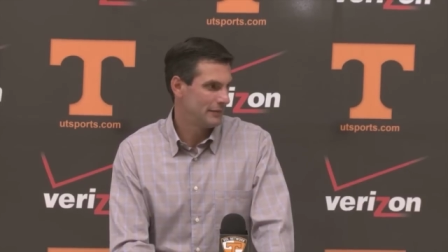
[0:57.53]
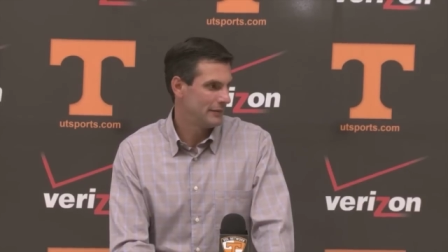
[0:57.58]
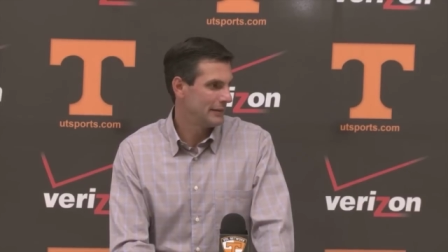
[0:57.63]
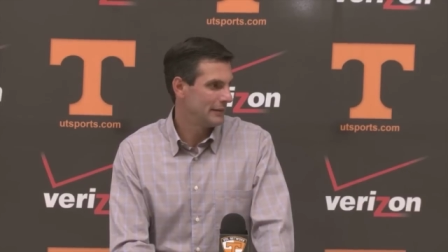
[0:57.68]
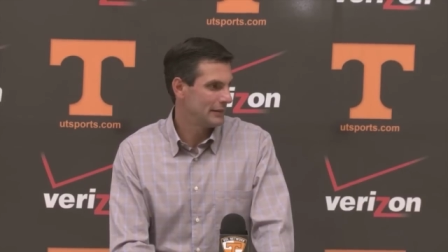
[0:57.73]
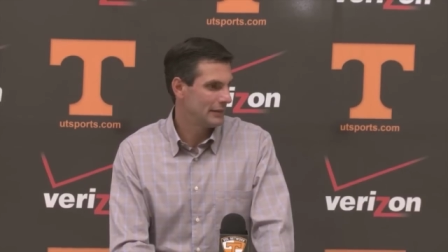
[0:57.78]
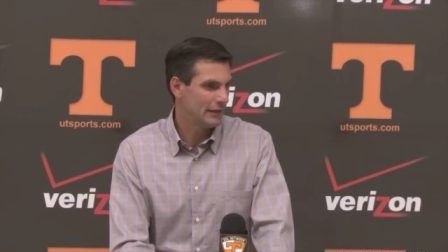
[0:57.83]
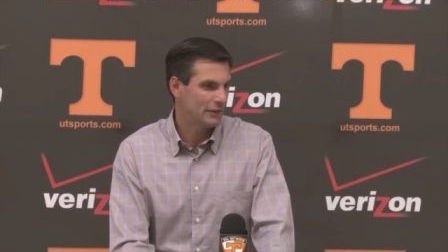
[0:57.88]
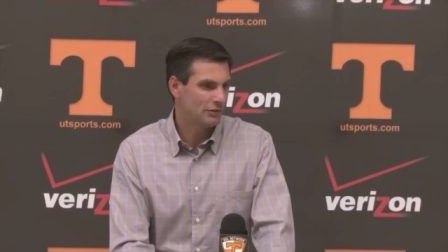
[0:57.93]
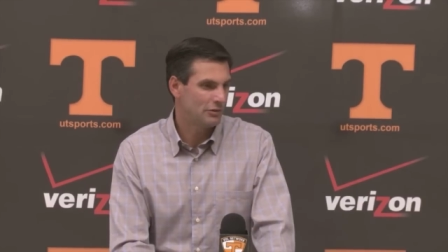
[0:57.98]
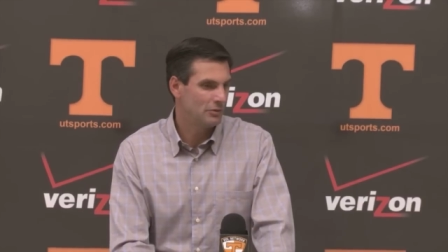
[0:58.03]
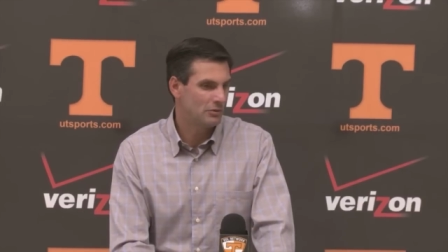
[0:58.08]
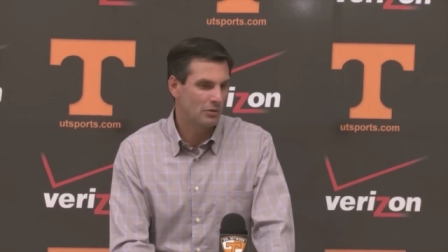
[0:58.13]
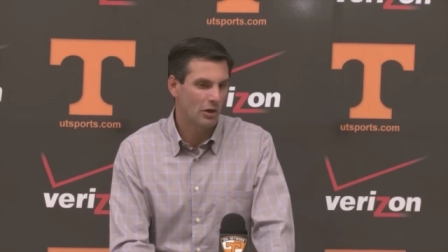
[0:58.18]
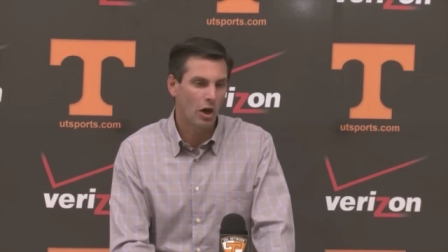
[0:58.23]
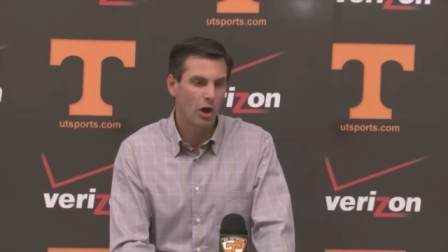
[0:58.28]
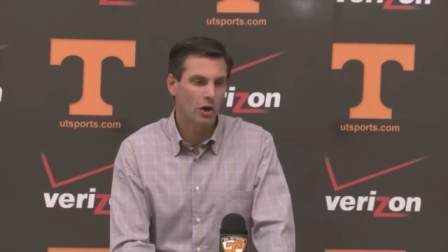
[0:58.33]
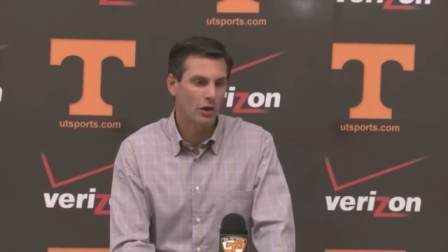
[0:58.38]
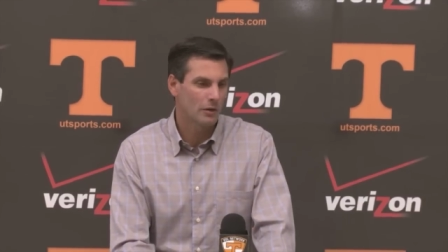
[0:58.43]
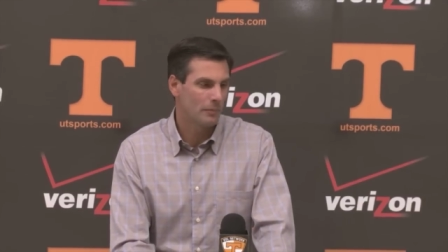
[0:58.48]
unless you
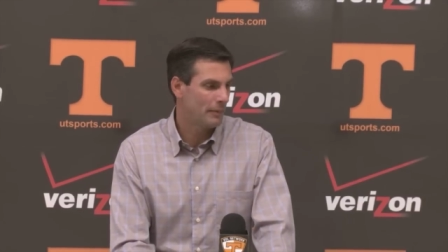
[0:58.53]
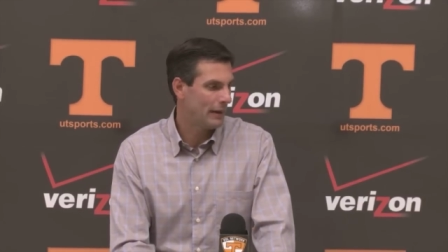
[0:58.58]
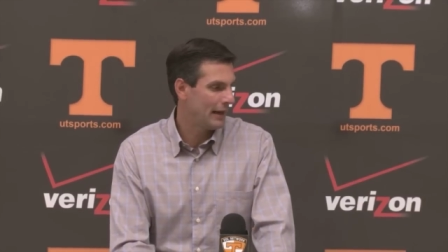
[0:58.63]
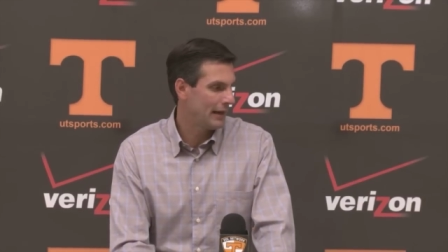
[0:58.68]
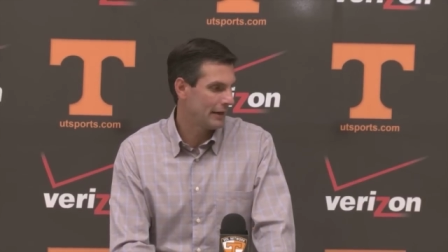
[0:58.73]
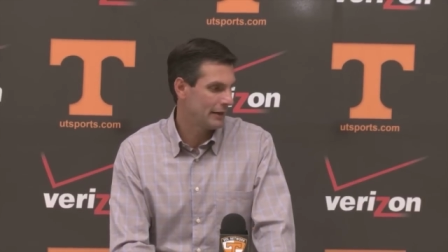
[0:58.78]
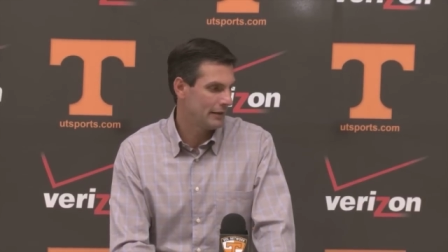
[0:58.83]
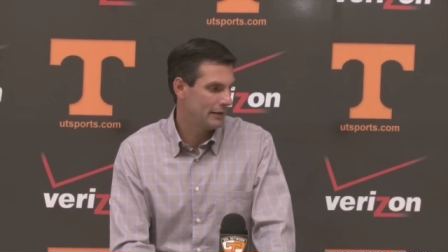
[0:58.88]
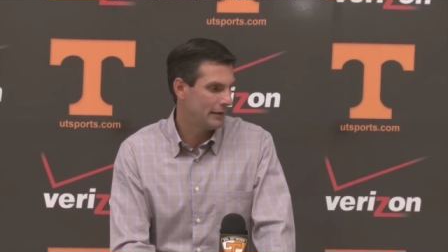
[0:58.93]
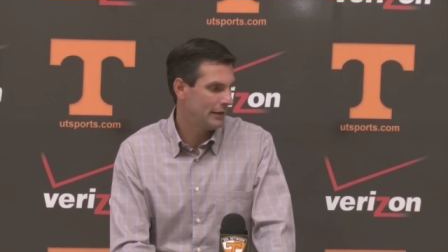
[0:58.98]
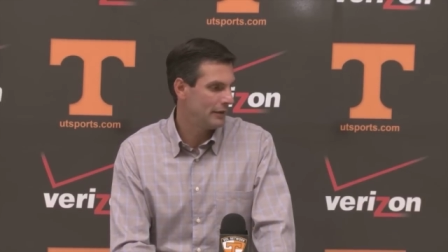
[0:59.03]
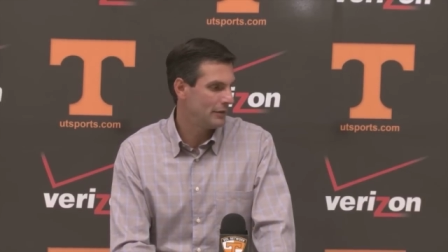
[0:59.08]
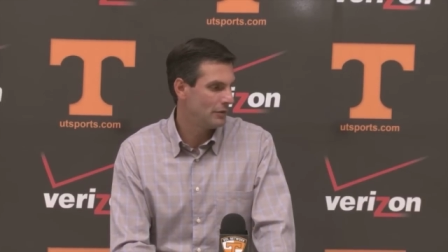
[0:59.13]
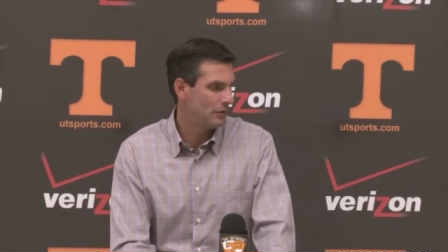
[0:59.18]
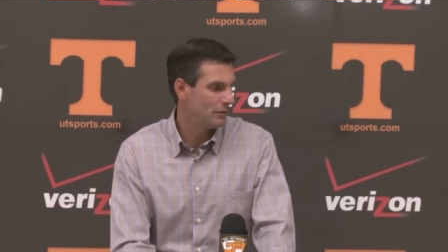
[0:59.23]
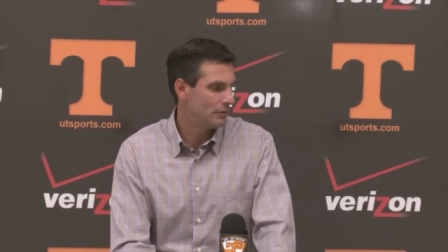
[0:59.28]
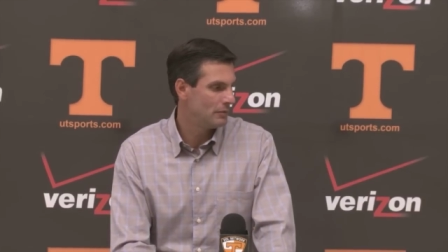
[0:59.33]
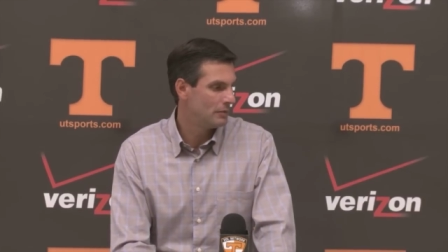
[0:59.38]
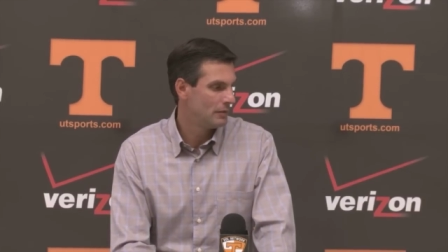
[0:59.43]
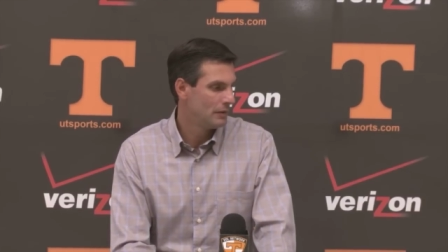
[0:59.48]
talk about it and
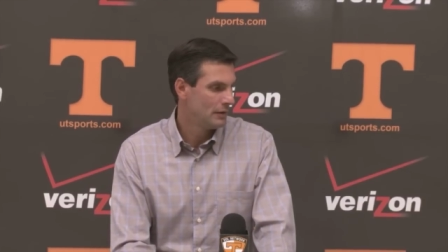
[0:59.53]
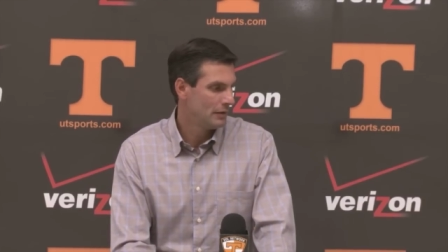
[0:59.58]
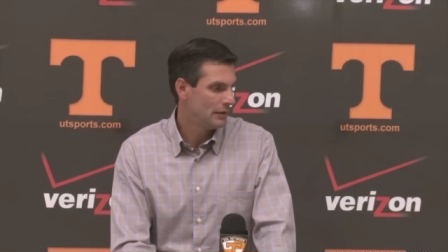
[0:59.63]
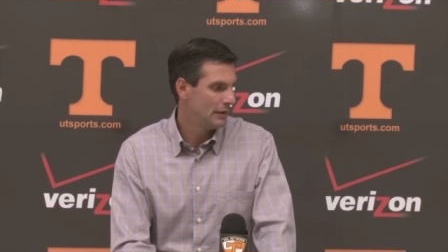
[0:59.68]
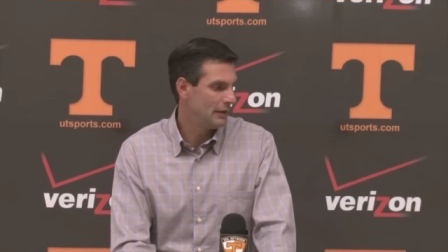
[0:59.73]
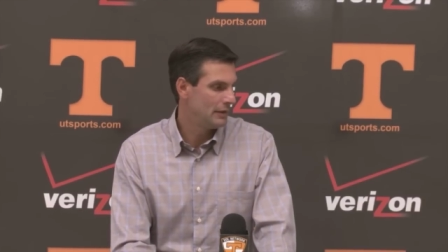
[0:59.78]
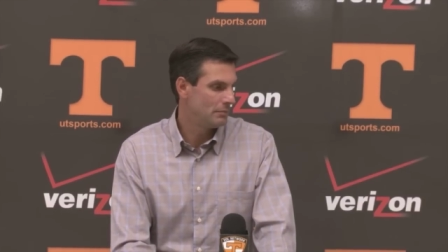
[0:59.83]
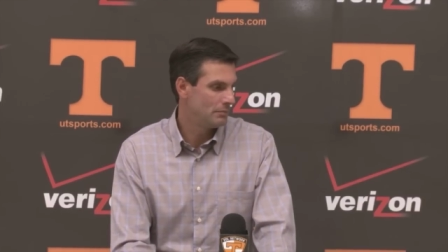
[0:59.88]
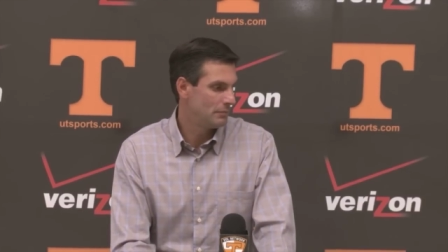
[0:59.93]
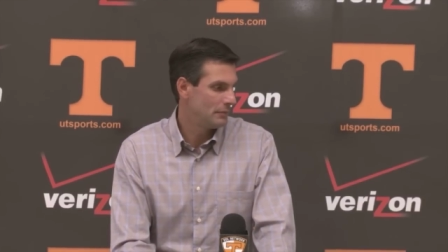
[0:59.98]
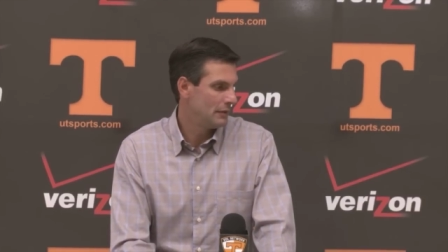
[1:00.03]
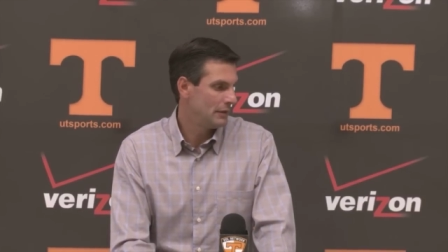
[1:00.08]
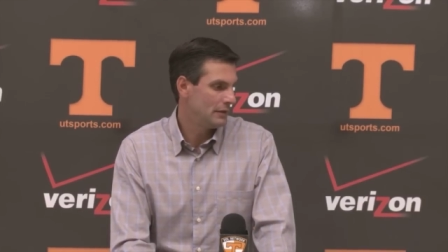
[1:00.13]
you it,